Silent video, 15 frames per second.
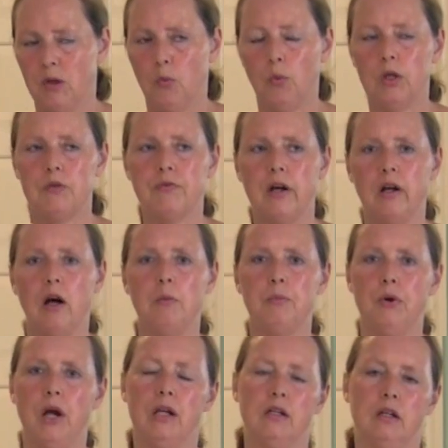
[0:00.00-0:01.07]
What if I got
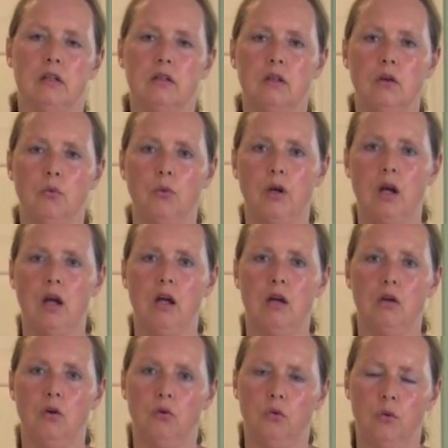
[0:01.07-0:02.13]
pregnant? Would
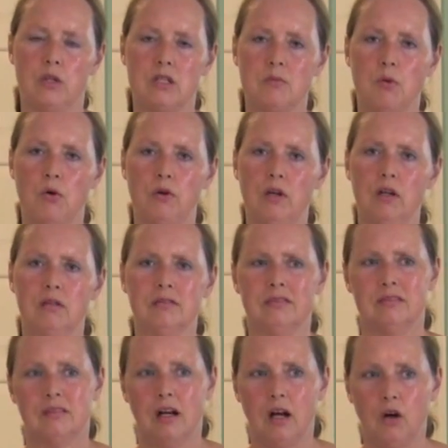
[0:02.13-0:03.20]
I quit smoking?
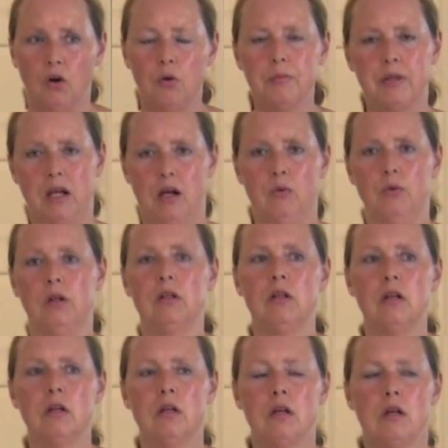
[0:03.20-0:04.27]
I hope that I would.